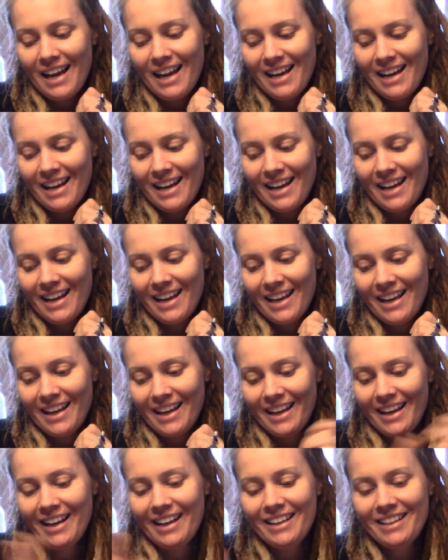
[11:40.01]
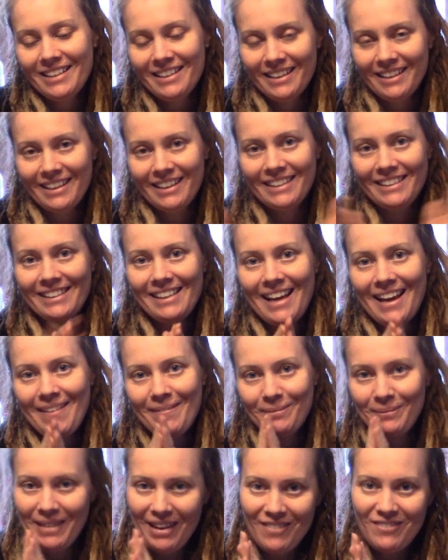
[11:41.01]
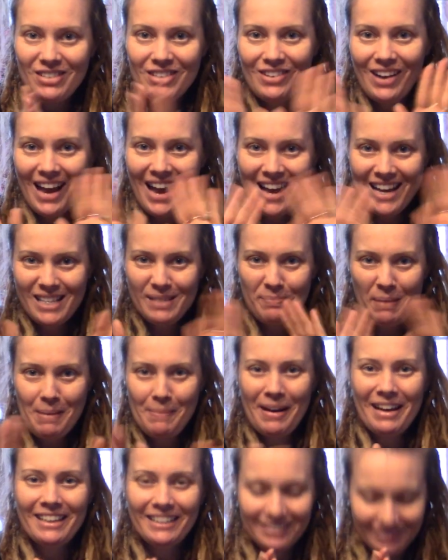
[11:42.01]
And until next time, love you guys. Bye bye.